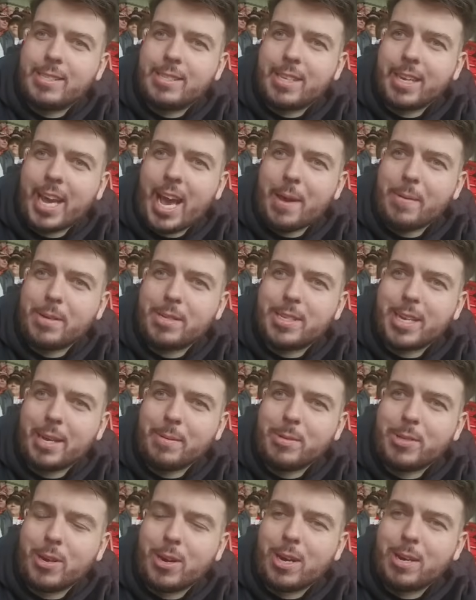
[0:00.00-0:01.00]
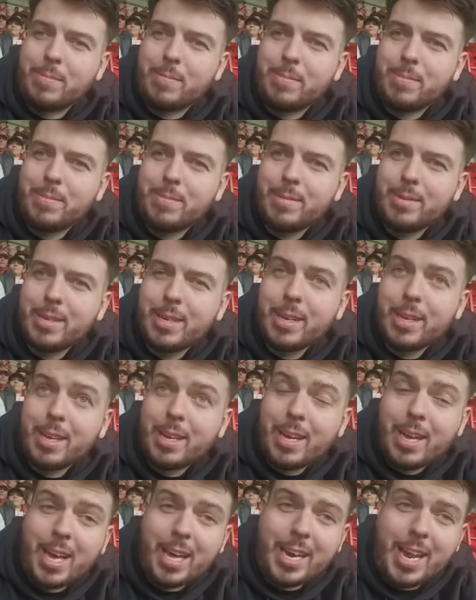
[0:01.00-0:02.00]
the game at the same time,
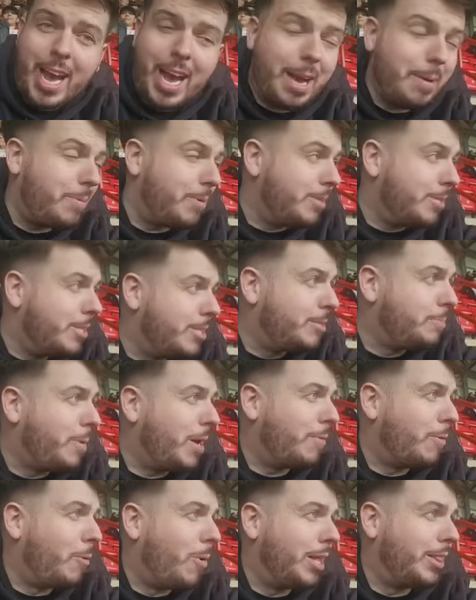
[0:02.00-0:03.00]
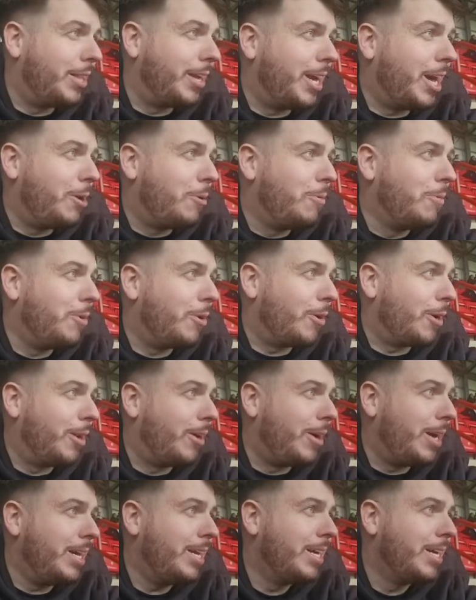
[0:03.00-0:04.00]
and that happened. It's a bit of a wonder goal, not gonna
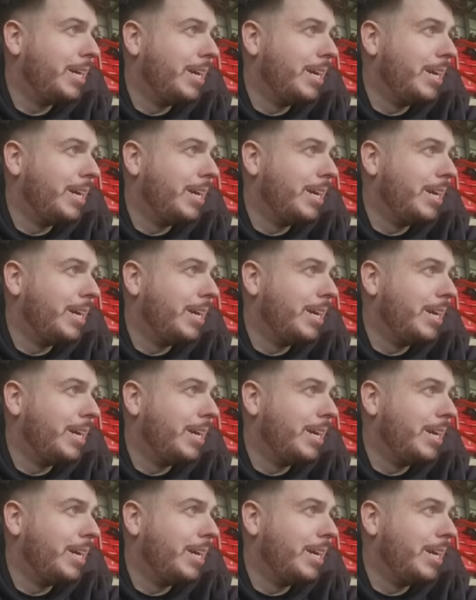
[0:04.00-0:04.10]
lie.